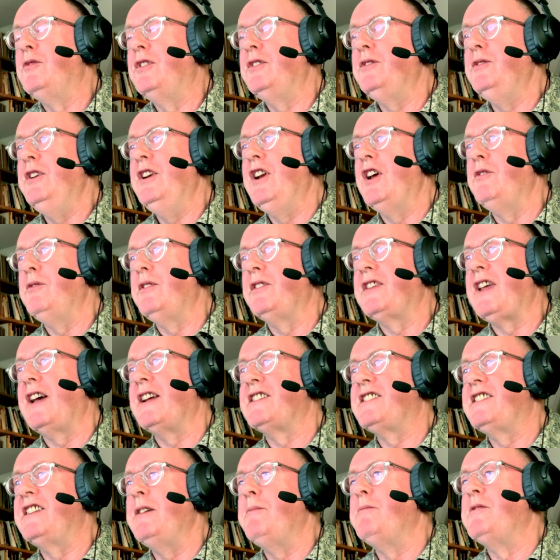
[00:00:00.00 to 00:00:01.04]

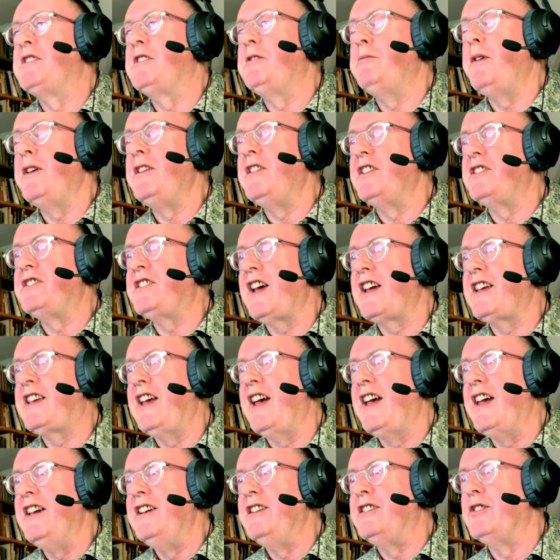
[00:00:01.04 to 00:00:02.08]
that seems to be the
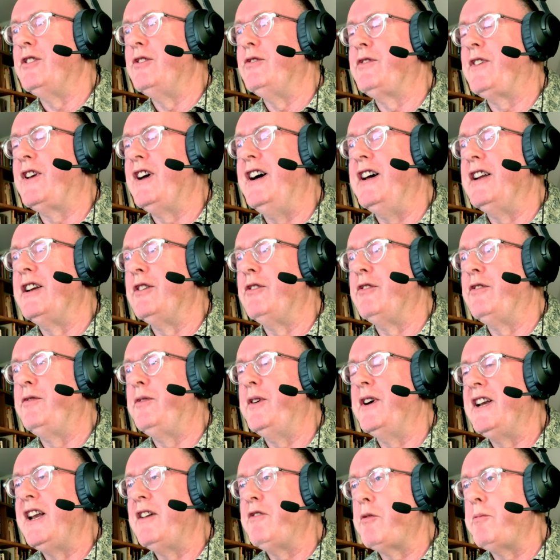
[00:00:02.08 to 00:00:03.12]
decade of kind of
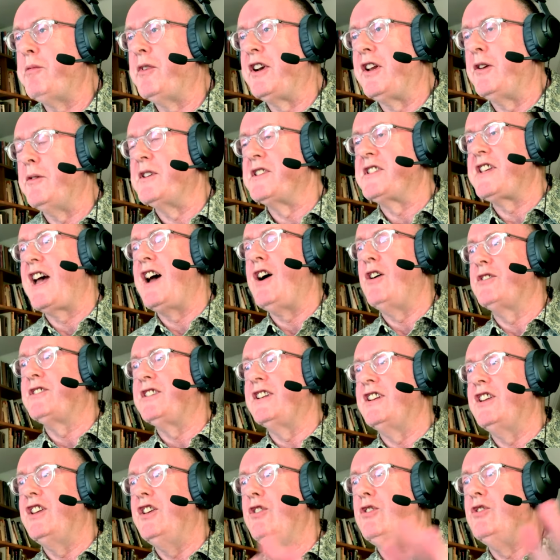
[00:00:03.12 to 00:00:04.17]
when everybody was out
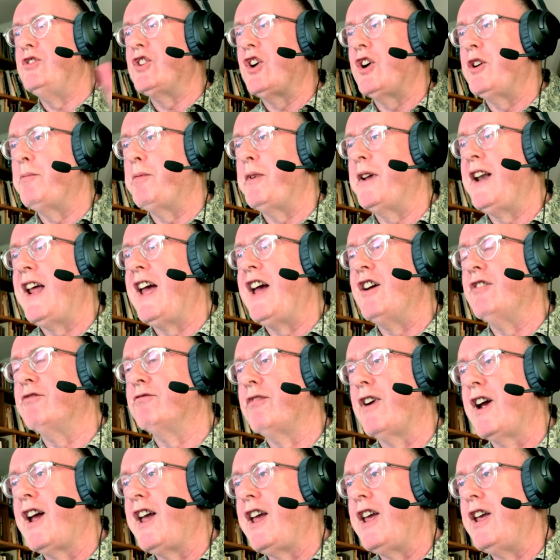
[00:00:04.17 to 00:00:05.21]
in huge open air
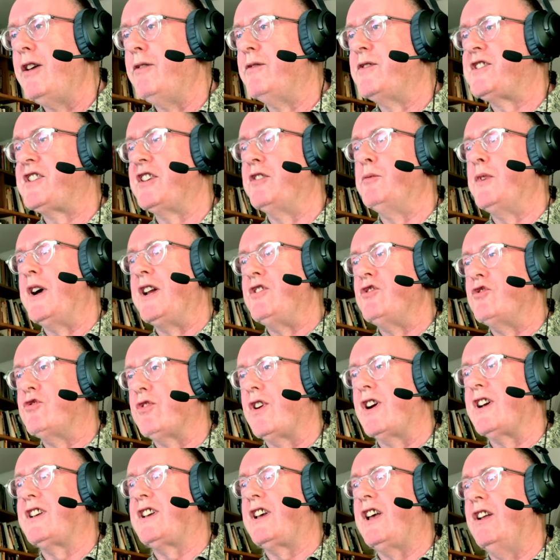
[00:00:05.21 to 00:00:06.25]
raves and when
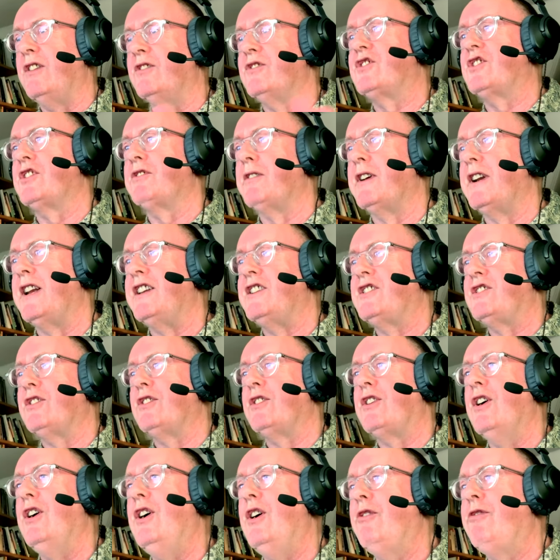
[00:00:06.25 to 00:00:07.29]
drug culture really
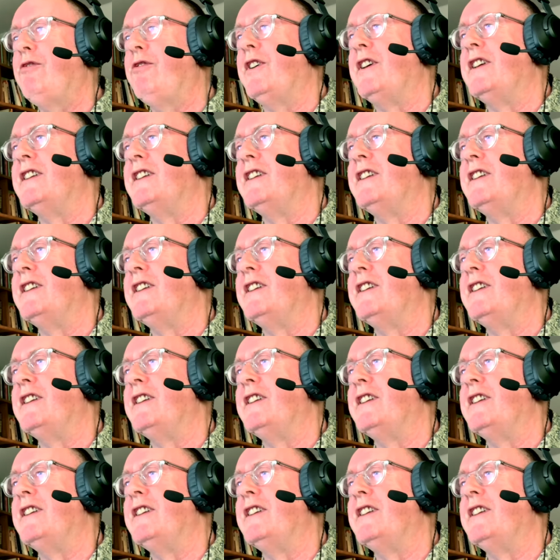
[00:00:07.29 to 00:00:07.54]
took off.